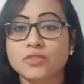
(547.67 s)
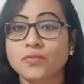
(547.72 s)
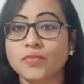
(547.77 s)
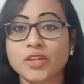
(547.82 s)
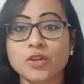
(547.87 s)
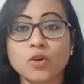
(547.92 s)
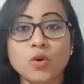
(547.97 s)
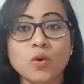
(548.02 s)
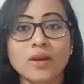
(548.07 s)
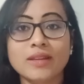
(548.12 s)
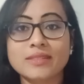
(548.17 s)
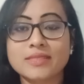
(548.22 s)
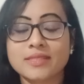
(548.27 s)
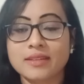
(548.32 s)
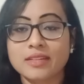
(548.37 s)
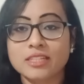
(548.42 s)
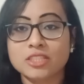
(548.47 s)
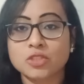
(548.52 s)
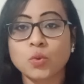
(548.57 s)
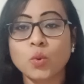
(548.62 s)
We know
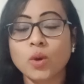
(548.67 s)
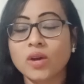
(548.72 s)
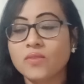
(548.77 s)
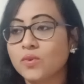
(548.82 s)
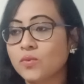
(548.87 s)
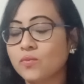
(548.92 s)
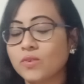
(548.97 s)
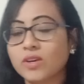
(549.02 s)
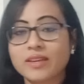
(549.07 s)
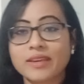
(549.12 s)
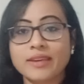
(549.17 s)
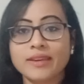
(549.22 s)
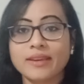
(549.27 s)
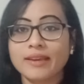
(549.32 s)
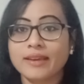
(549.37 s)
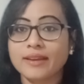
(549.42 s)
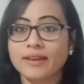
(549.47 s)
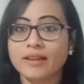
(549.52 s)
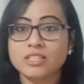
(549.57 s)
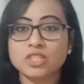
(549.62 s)
SLAs. Whoever working
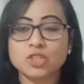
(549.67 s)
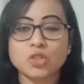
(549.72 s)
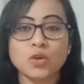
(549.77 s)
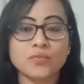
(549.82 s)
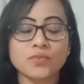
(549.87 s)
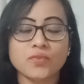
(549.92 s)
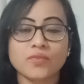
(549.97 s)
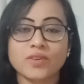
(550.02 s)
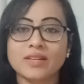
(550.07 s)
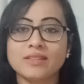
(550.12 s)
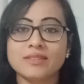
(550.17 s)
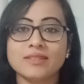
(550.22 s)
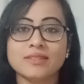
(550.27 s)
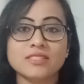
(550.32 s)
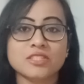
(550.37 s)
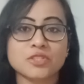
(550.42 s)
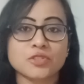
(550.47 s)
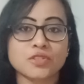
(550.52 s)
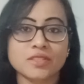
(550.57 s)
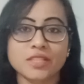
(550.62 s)
in a software industry,